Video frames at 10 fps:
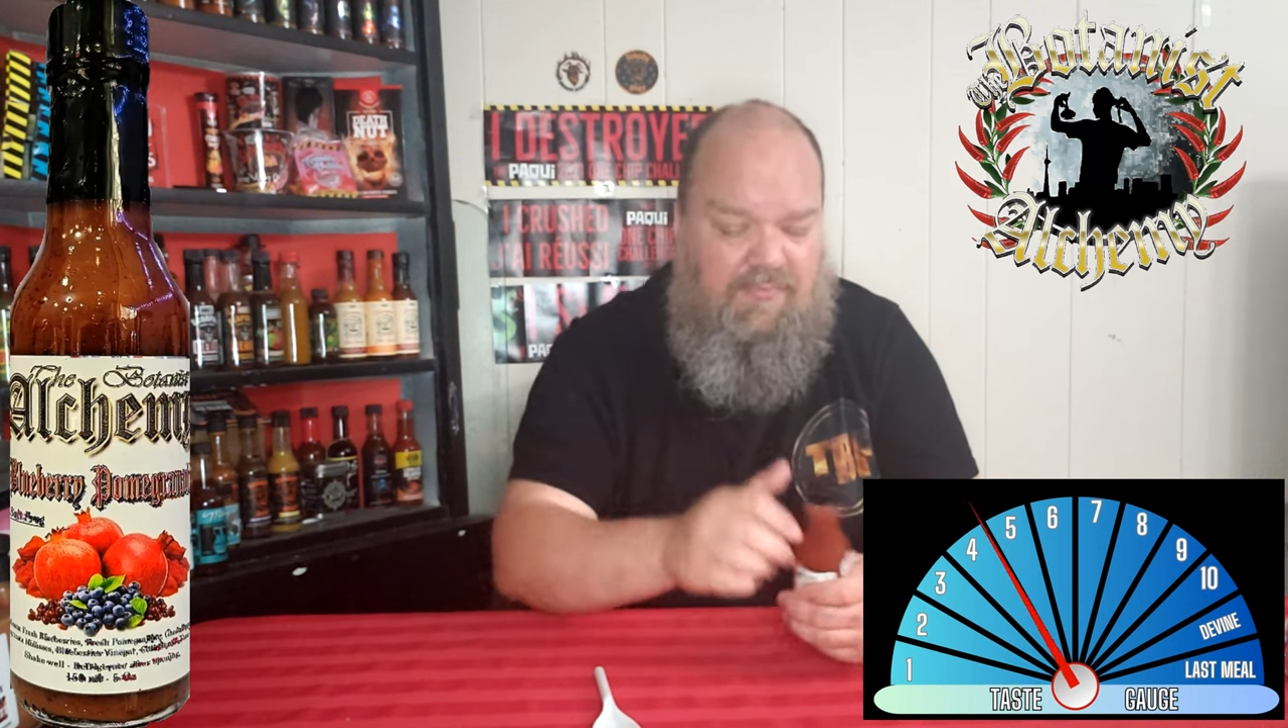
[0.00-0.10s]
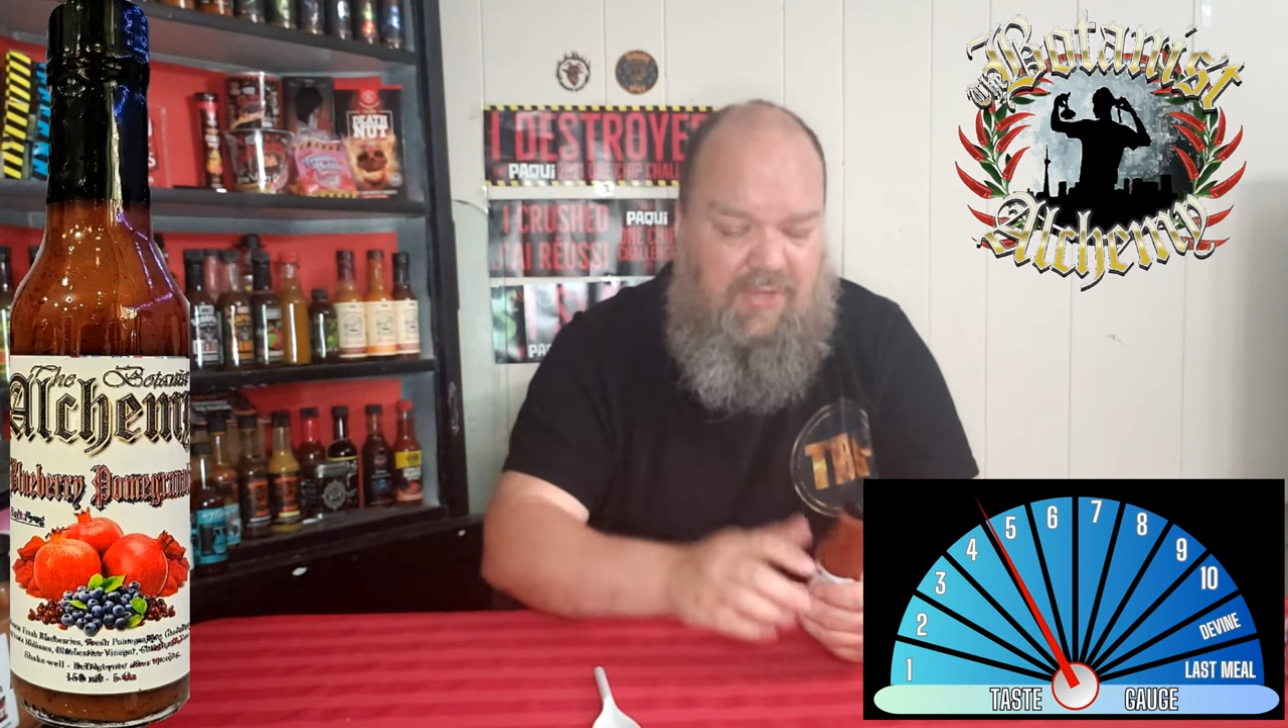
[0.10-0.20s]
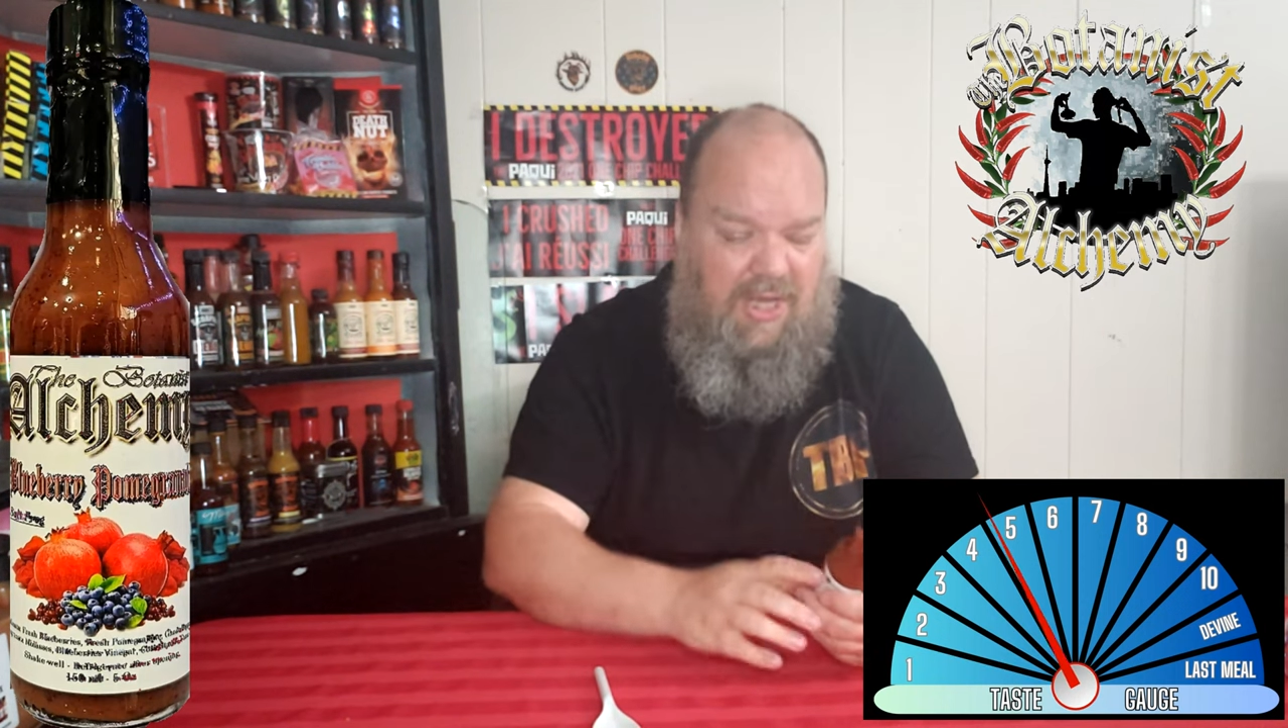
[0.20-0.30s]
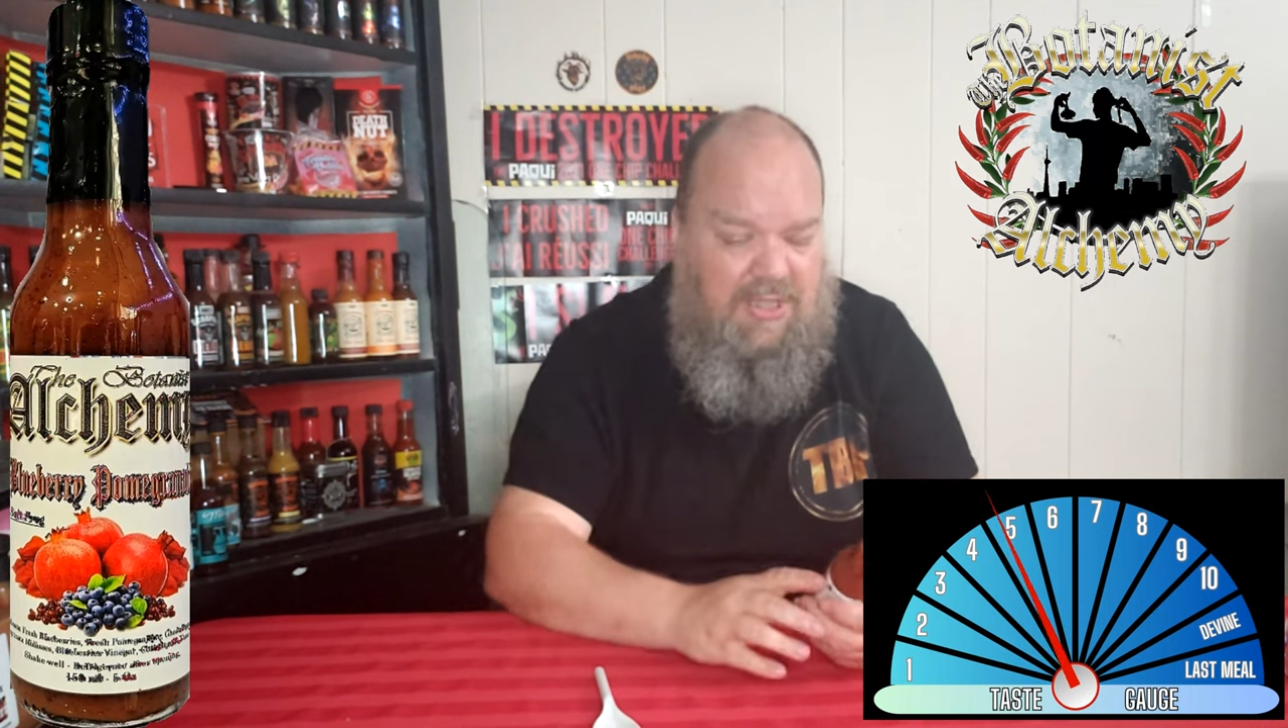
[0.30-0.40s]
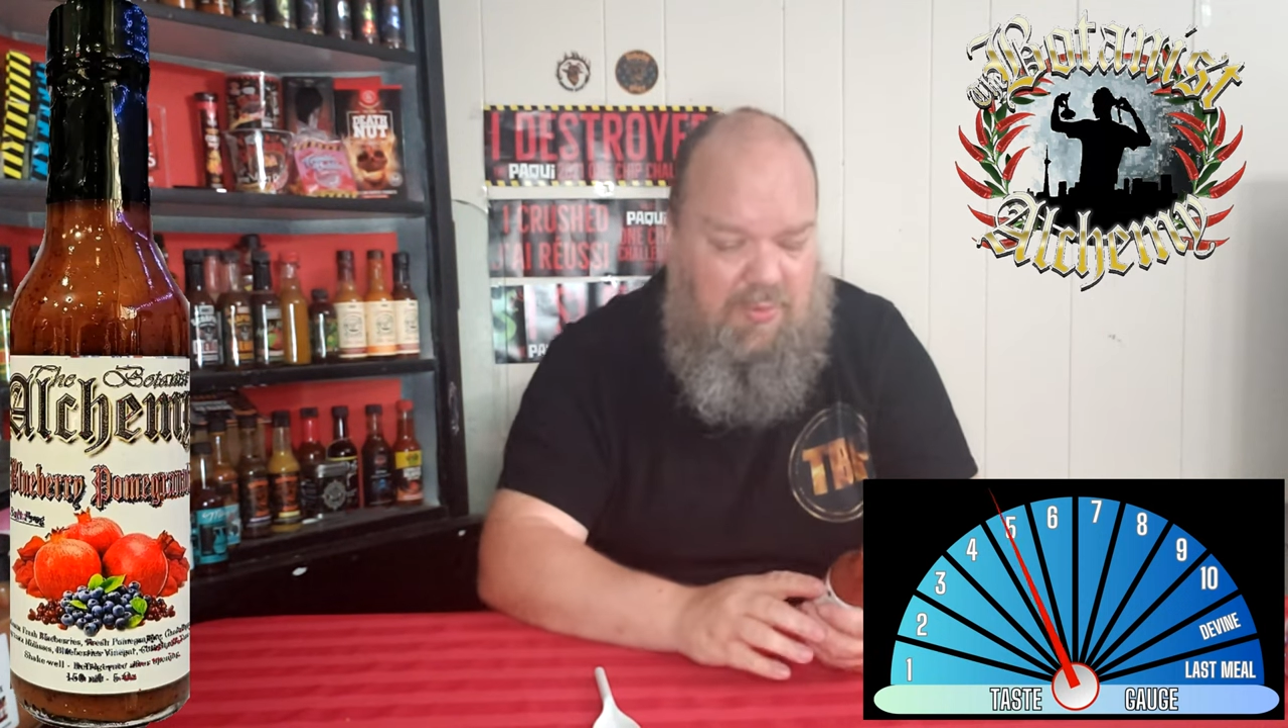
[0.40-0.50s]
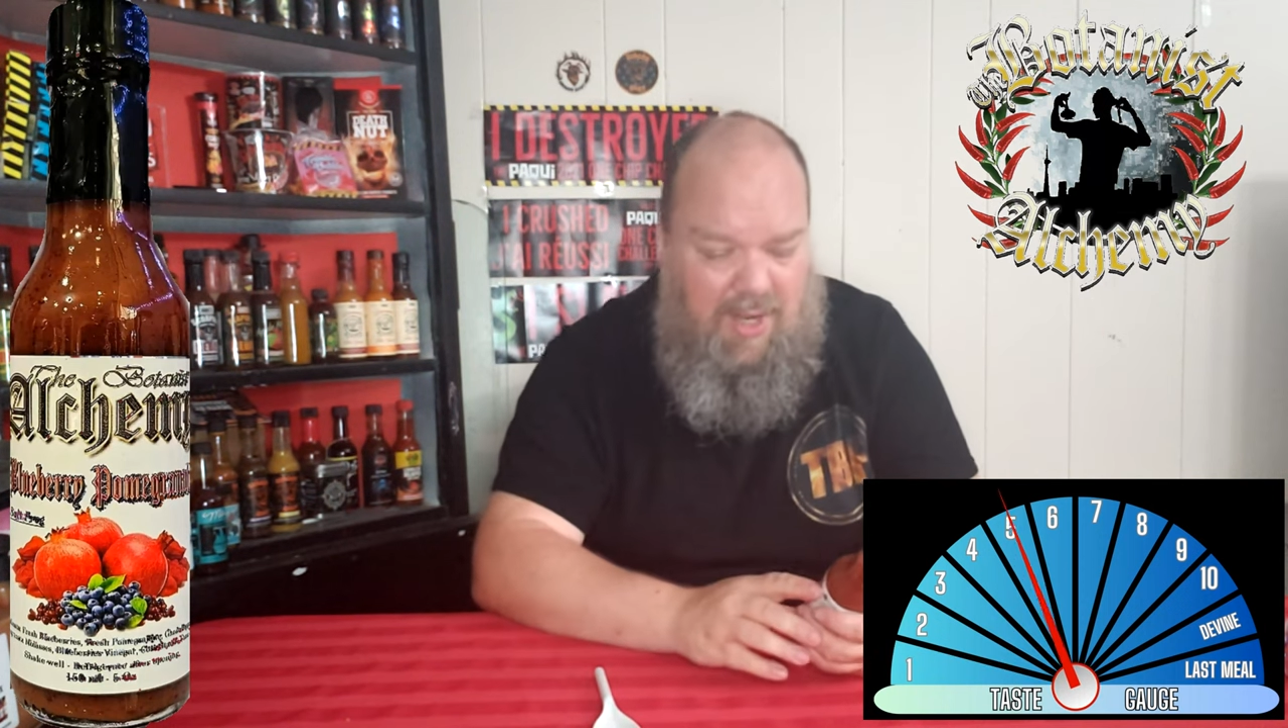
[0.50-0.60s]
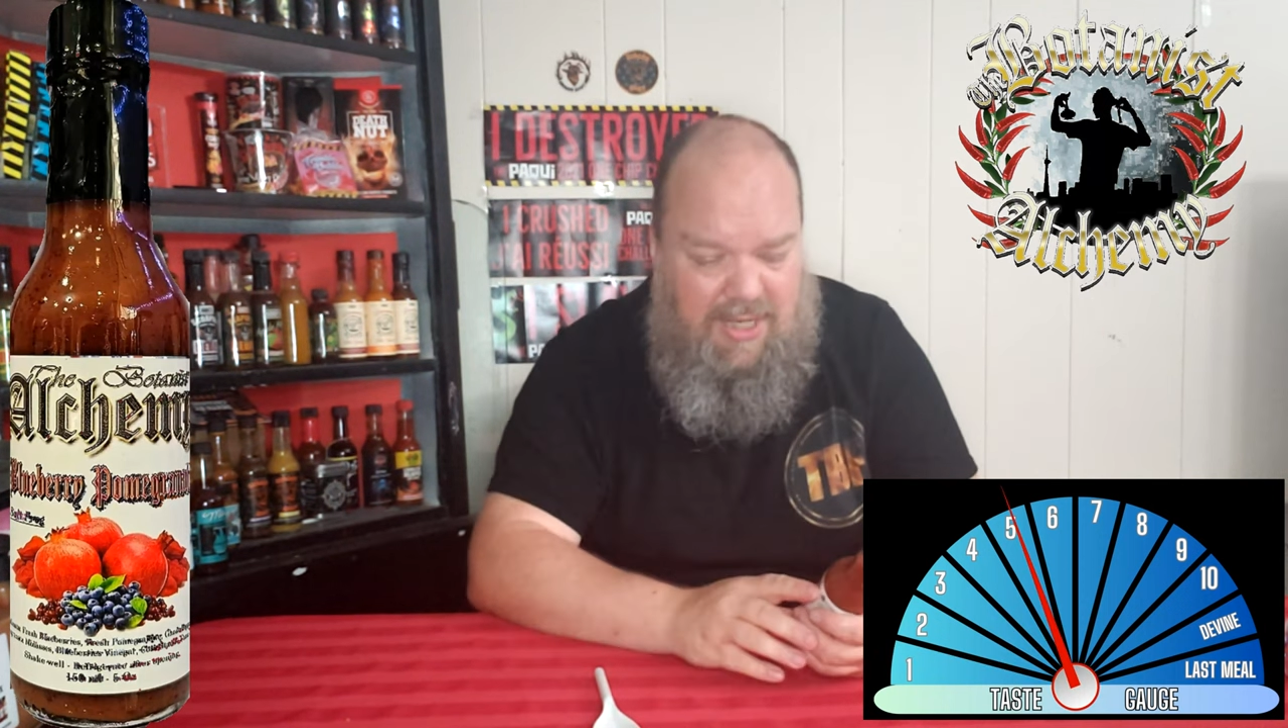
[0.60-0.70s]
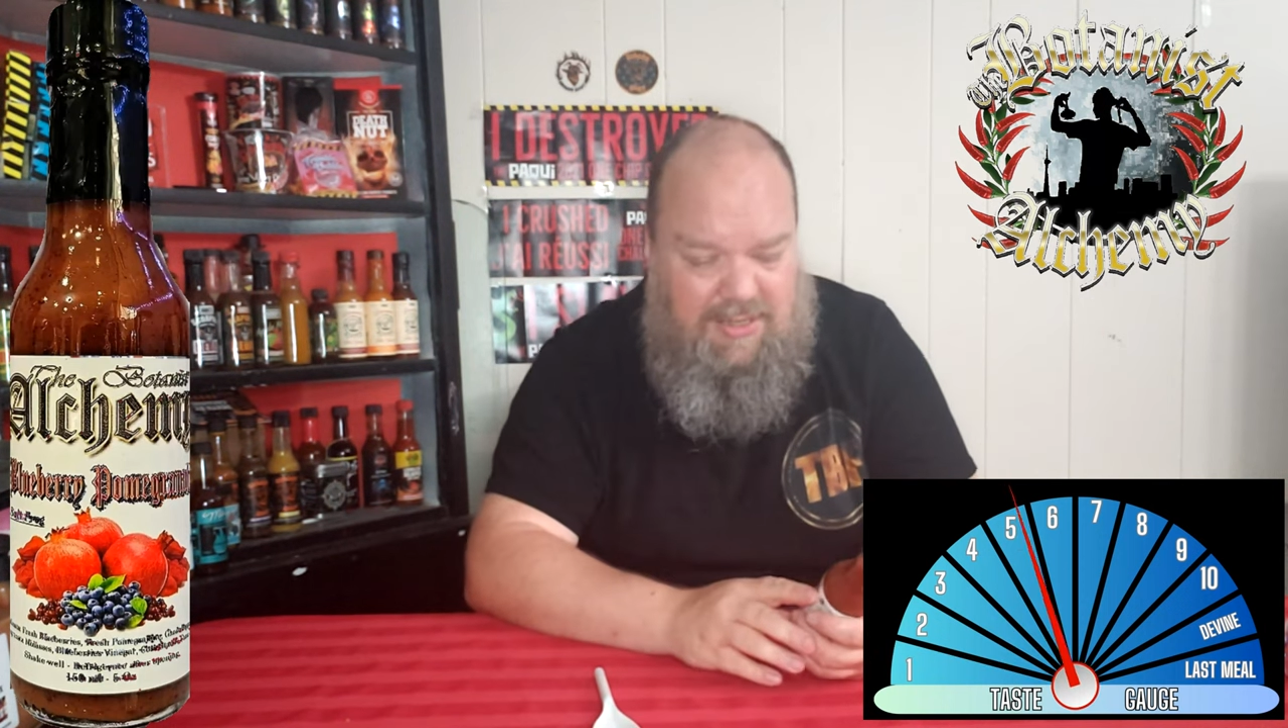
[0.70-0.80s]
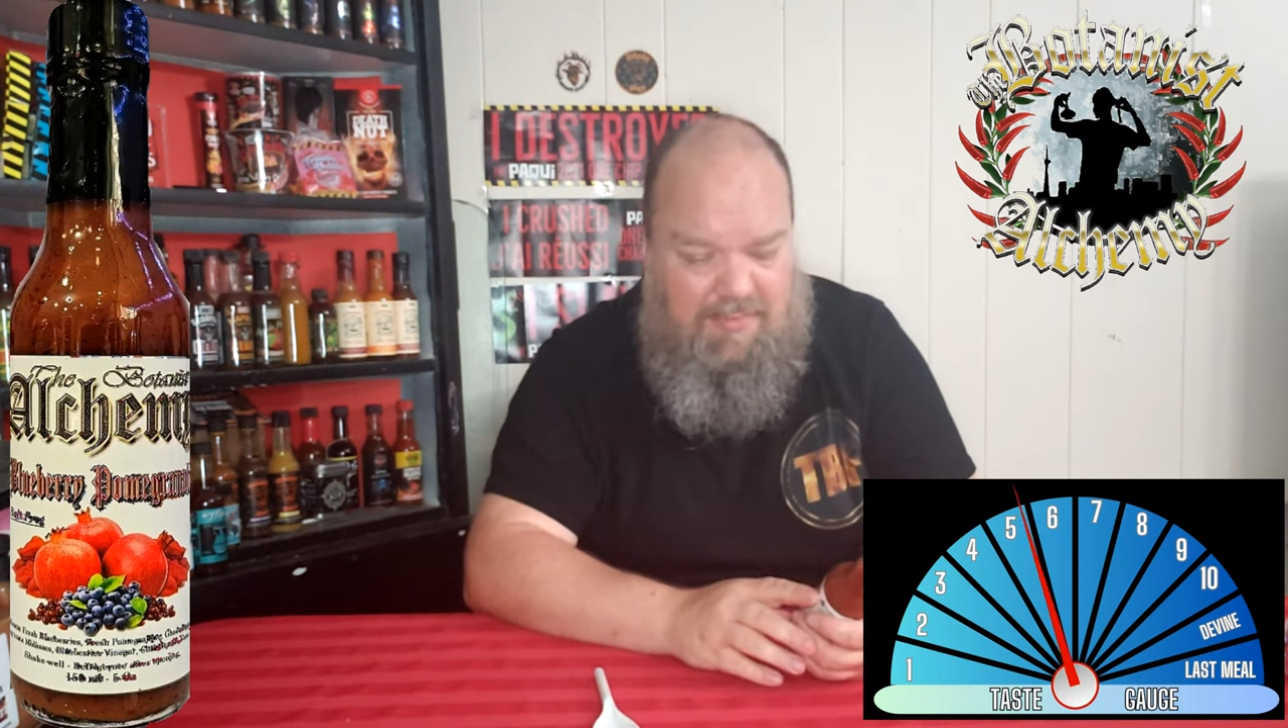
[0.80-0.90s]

Taste wise,